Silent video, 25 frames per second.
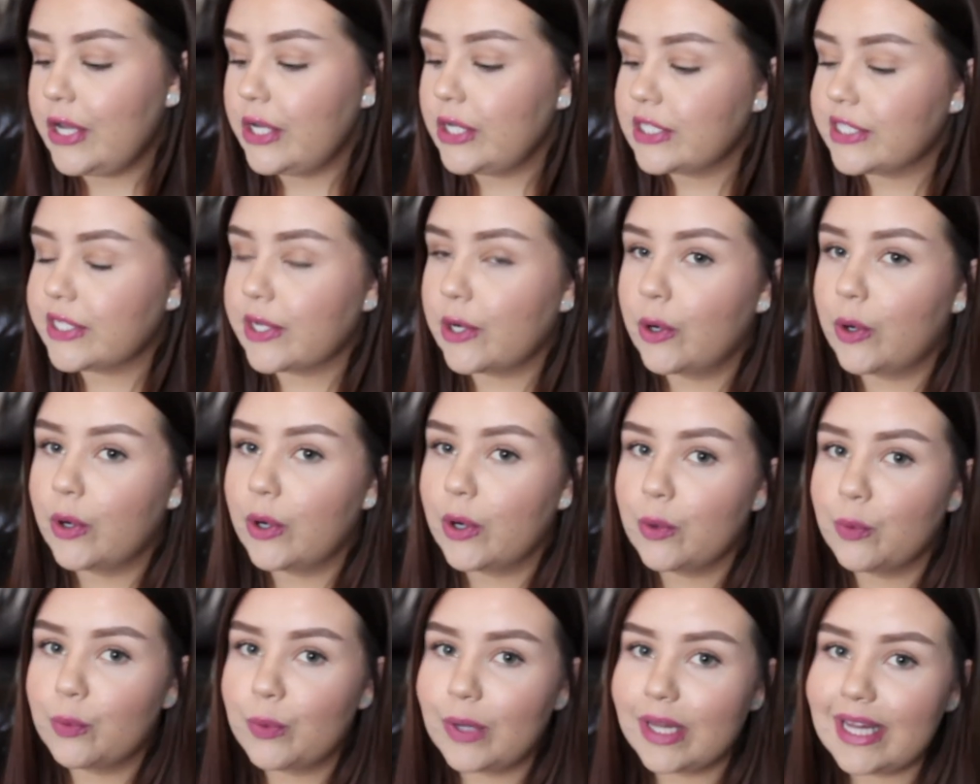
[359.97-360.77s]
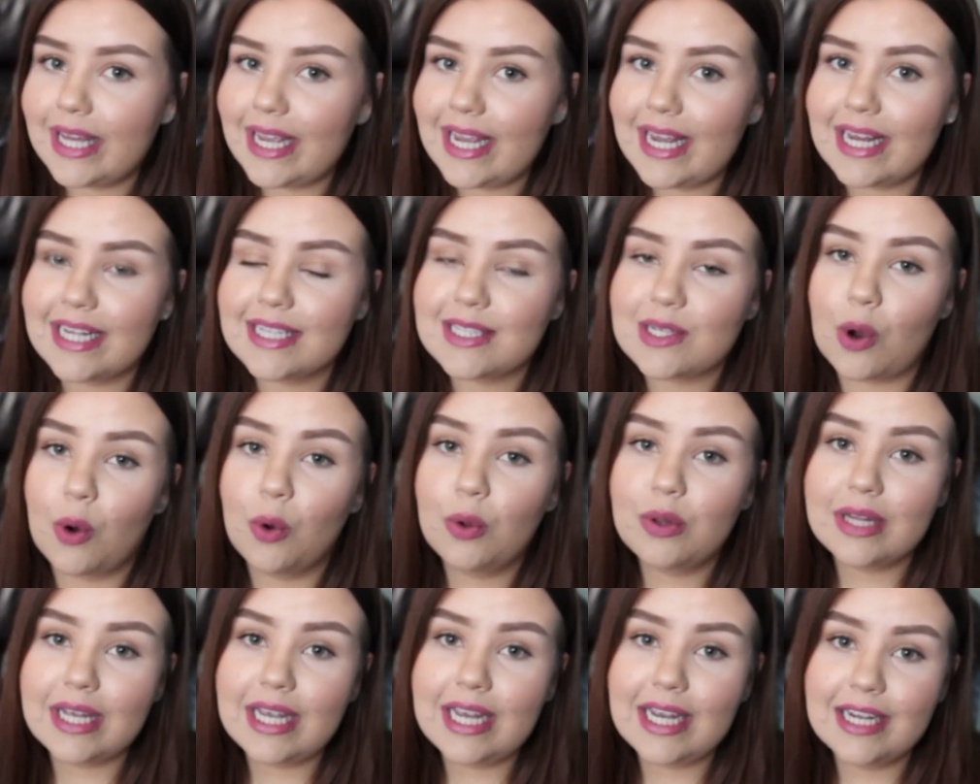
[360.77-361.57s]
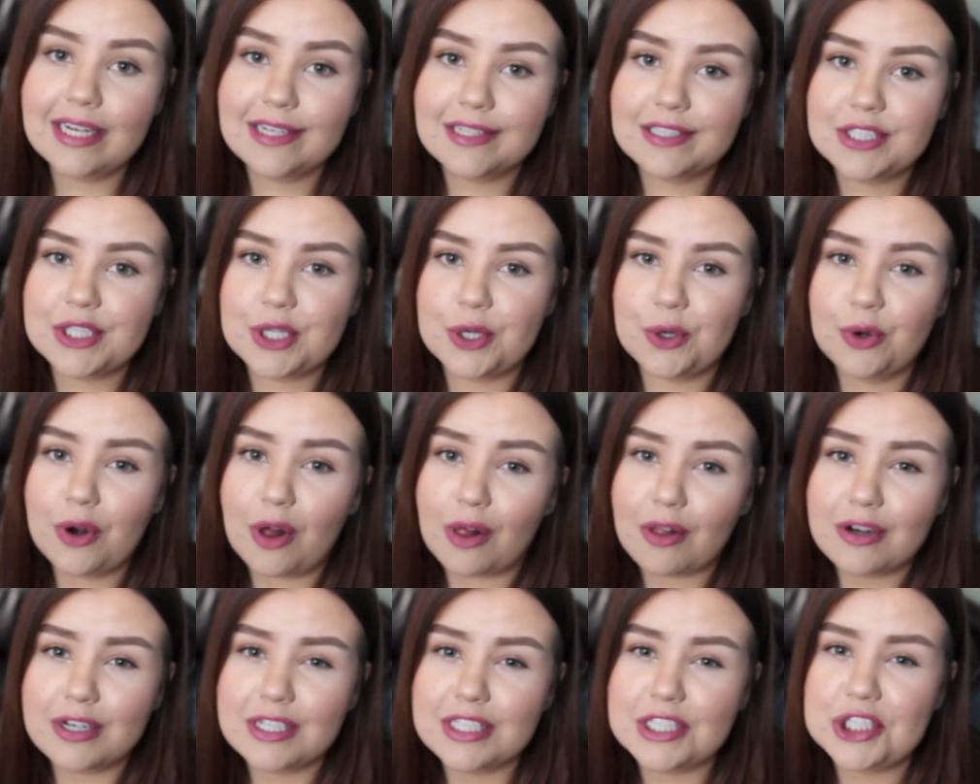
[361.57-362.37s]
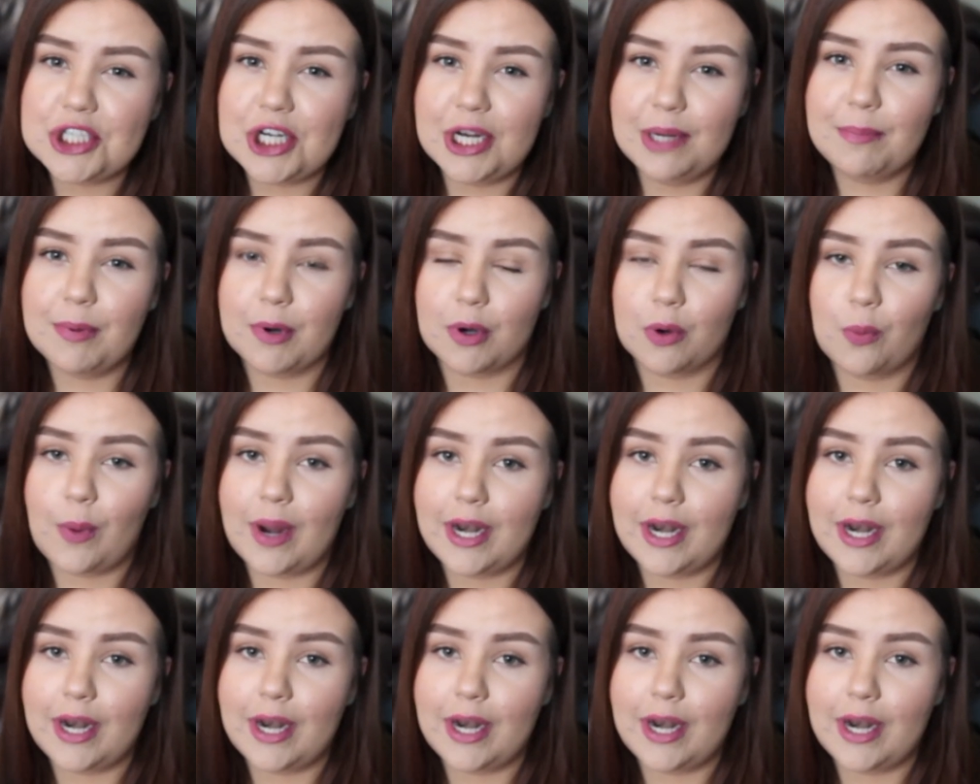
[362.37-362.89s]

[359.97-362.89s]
So really it's only $2 cheaper